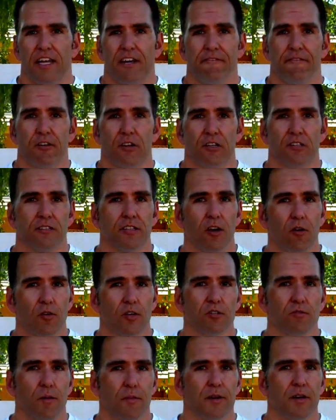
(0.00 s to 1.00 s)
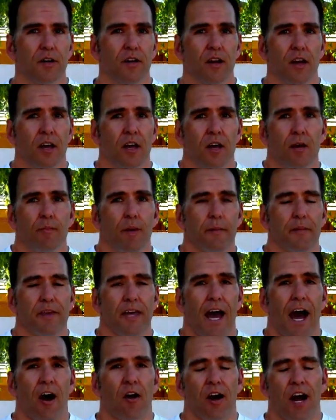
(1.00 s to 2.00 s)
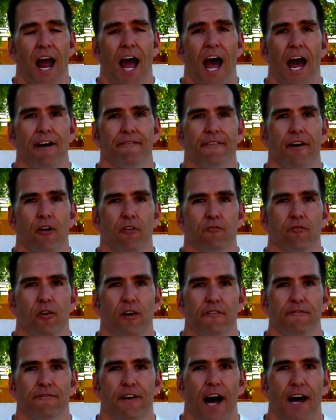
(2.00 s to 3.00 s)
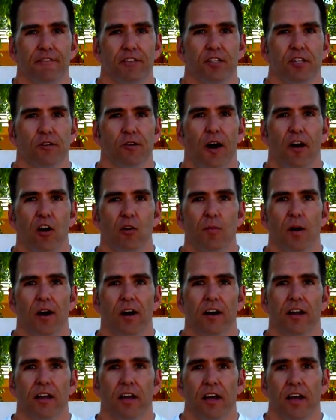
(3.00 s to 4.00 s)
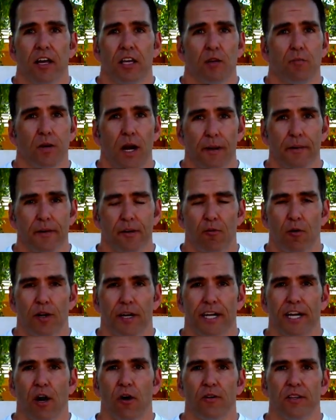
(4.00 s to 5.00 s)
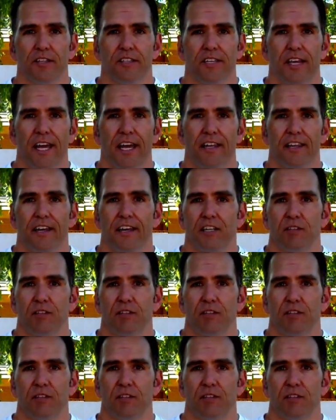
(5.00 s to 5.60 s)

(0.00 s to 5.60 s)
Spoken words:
If you're a slower swimmer, maybe an hour and a half, hour 45, 2-hour mark, you probably don't want to go in the tent.